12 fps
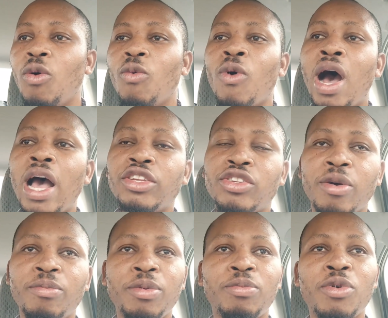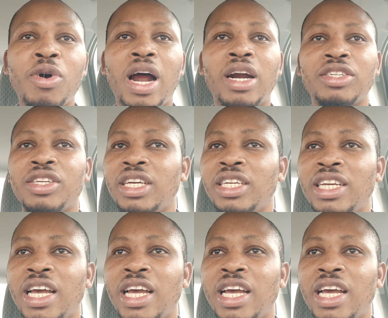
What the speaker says: while some people are saying